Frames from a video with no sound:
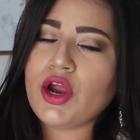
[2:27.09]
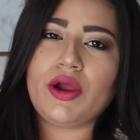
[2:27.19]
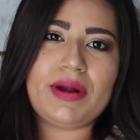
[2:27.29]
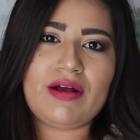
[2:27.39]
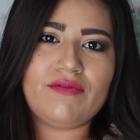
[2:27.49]

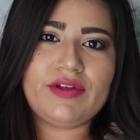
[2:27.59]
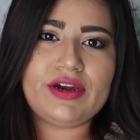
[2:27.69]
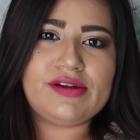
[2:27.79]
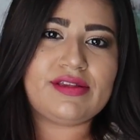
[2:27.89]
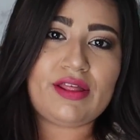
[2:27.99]
Urban
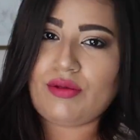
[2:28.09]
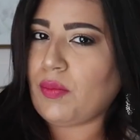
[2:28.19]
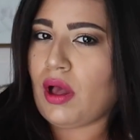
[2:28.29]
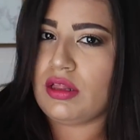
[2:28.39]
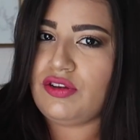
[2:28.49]
Outfitters,
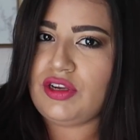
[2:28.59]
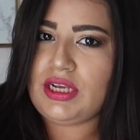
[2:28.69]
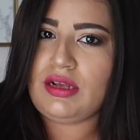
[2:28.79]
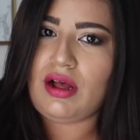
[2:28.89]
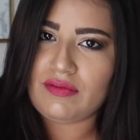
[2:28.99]

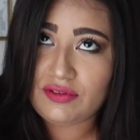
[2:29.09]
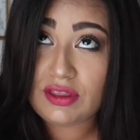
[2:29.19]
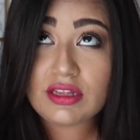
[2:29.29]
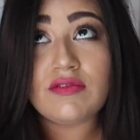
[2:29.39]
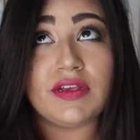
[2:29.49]
Anthropology,
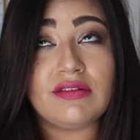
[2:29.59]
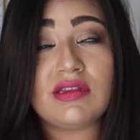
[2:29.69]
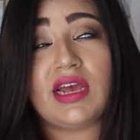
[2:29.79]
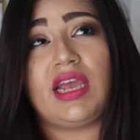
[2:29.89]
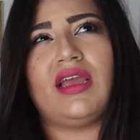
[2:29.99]
obviously the SPHYNX
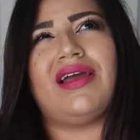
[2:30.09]
site,